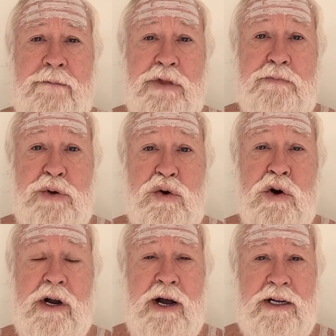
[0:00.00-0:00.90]
the
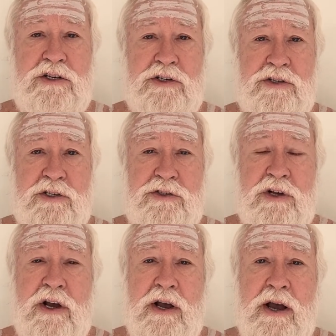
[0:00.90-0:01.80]
pure consciousness
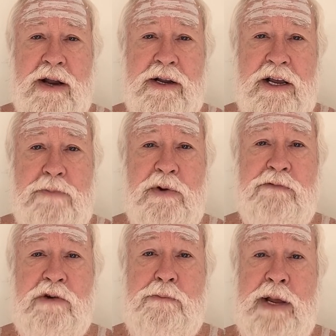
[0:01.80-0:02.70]
and keep it
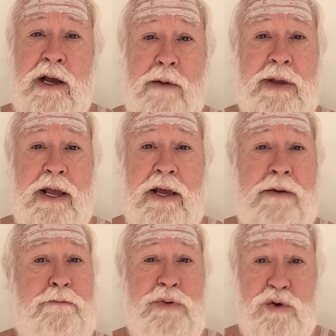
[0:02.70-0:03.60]
from becoming
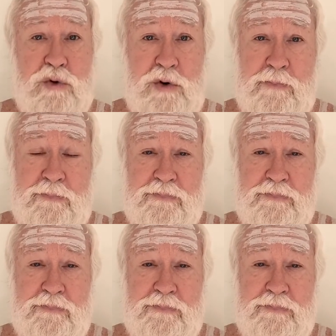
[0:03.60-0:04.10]
impure.